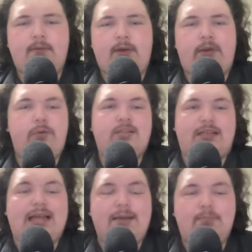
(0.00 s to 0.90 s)
And it was
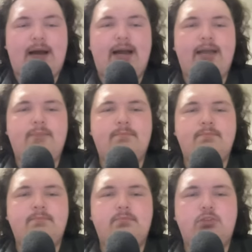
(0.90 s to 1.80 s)
led by
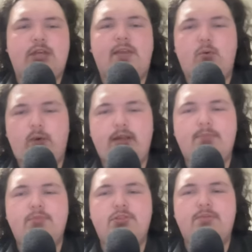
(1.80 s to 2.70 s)
Jalen
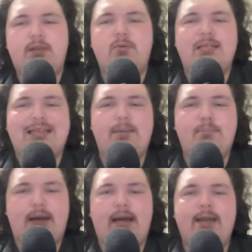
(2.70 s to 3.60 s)
Williams, and it was led
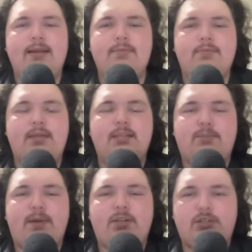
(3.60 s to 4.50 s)
by this
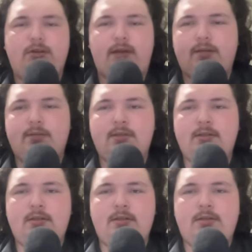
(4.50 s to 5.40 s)
bench unit.
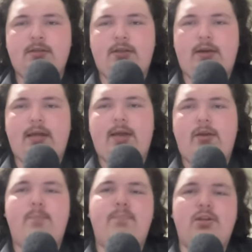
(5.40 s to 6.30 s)
You know,
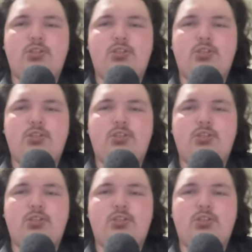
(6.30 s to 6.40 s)
and bench